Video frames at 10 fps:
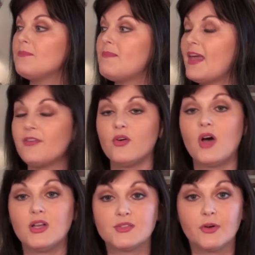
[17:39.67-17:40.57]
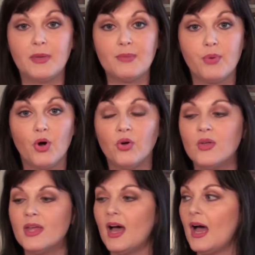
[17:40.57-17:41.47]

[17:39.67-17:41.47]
make phone calls for people.